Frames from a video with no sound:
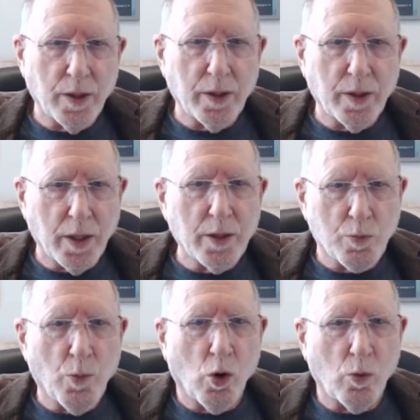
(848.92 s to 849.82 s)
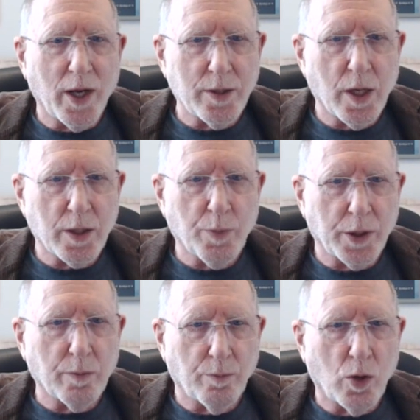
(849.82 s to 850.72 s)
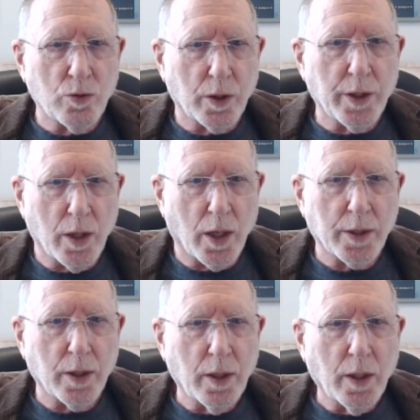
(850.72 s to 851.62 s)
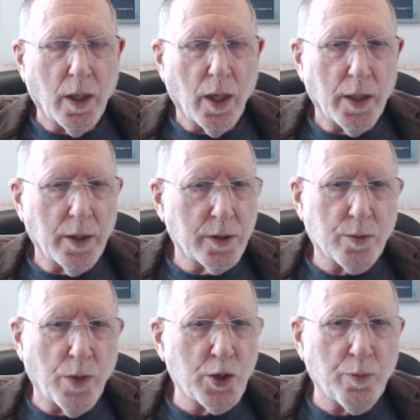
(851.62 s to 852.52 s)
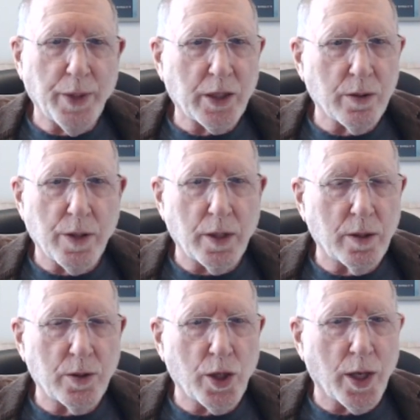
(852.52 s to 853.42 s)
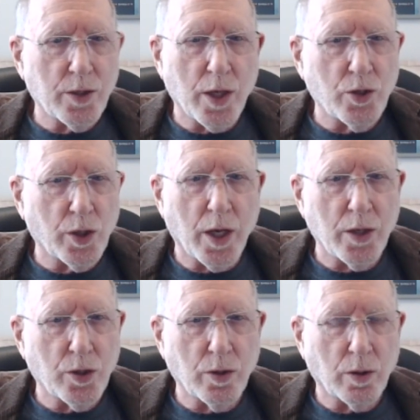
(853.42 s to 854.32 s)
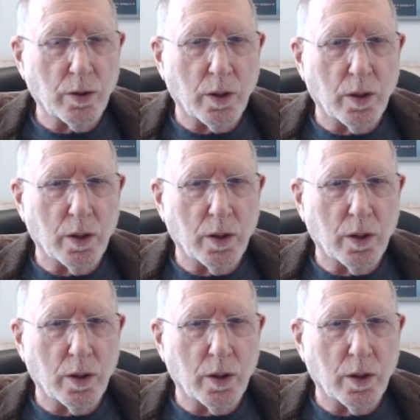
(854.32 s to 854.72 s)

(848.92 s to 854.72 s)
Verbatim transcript: In small ways, yes, but mostly not. And it's much bigger than the jazz education